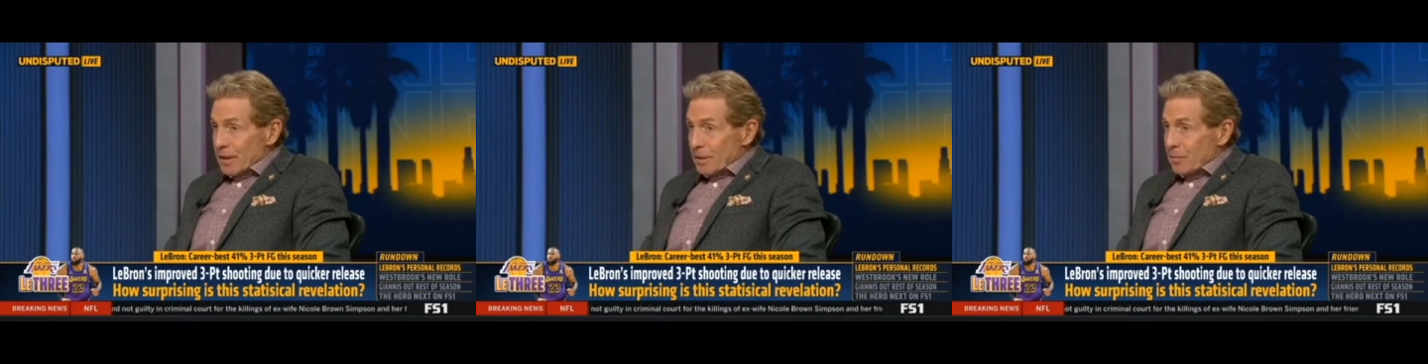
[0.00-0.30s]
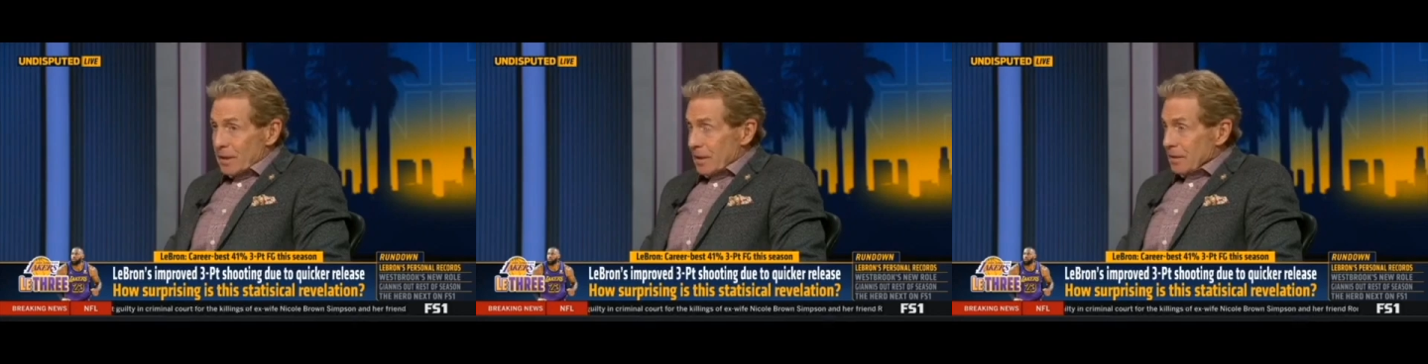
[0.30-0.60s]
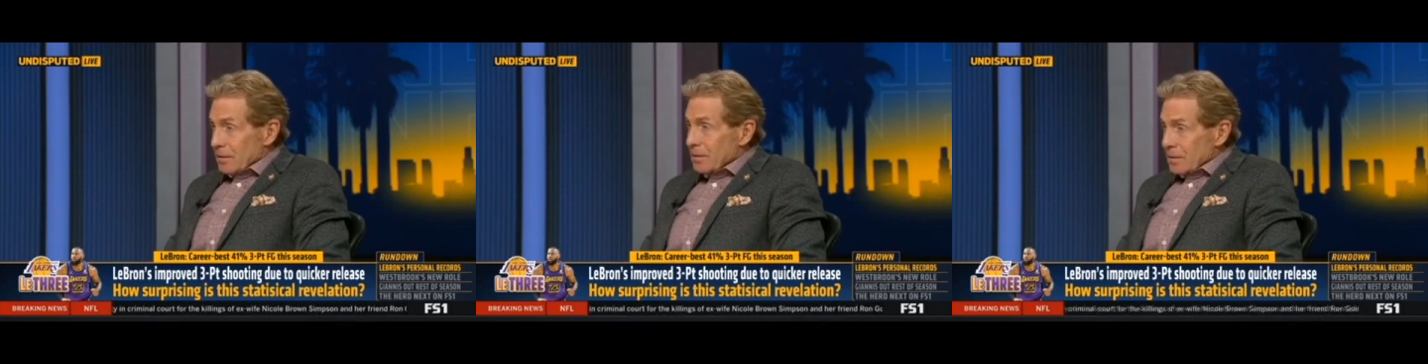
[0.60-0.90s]
Yeah,
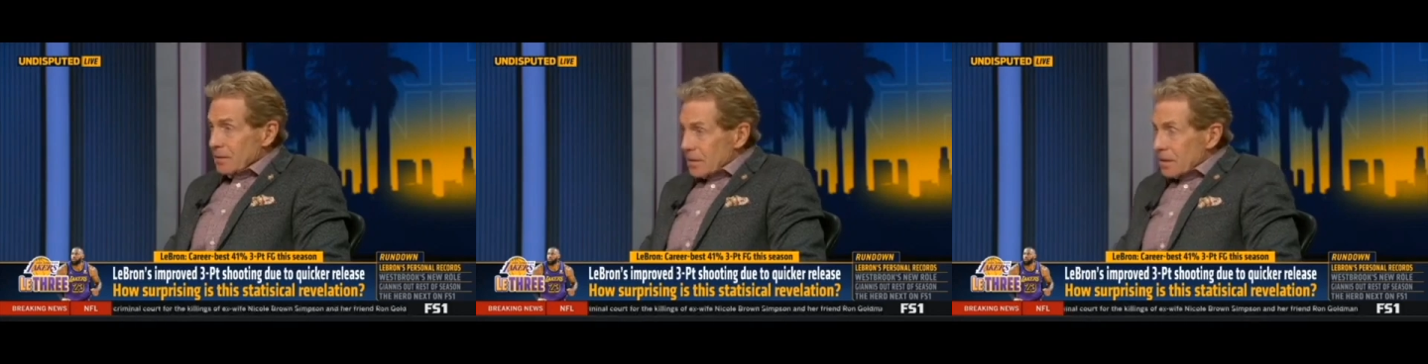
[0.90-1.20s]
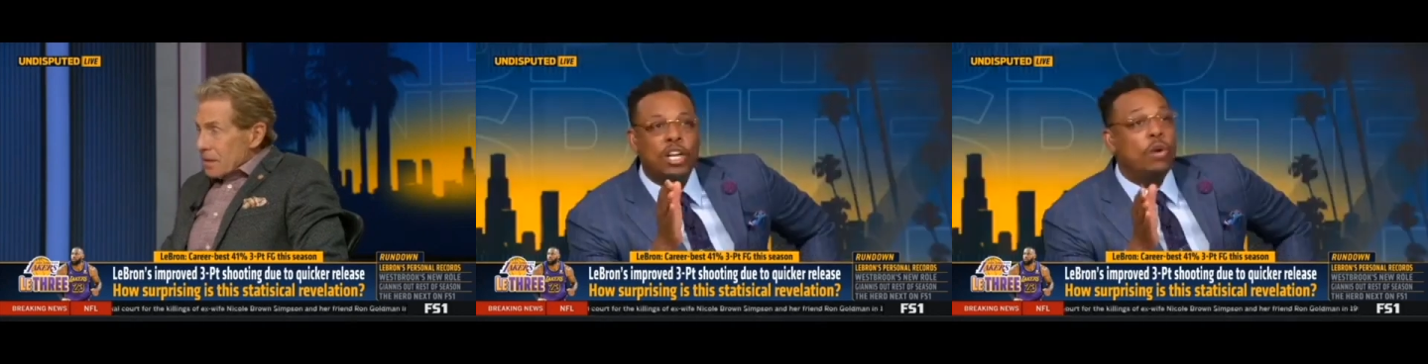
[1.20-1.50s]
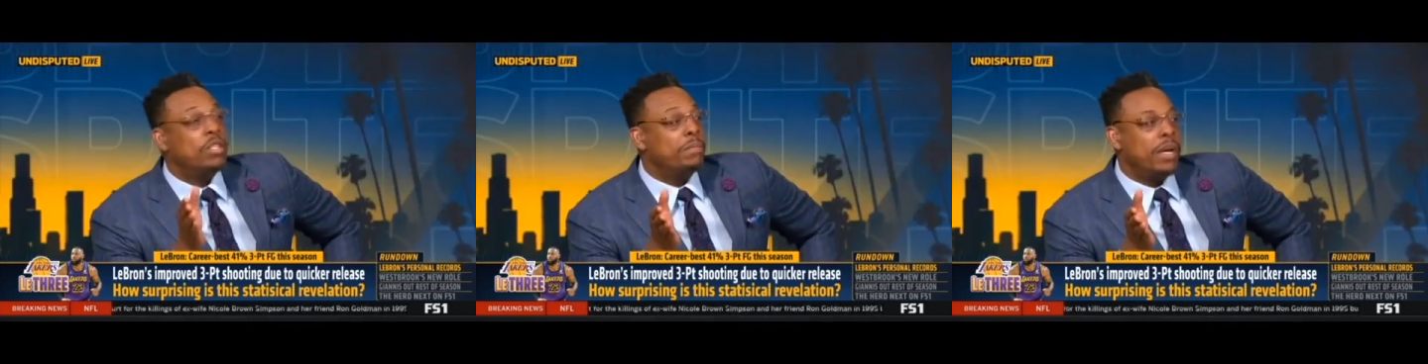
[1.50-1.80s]
he doesn't
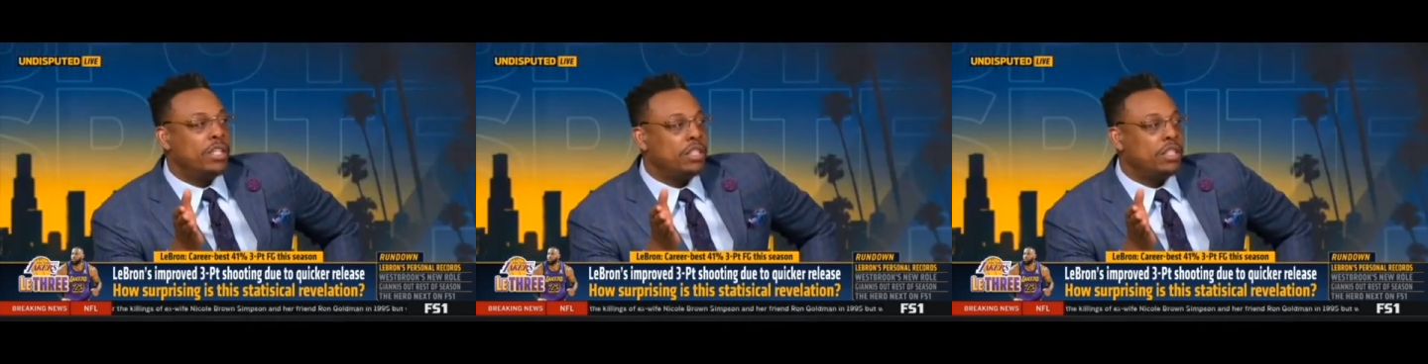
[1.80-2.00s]
go as much.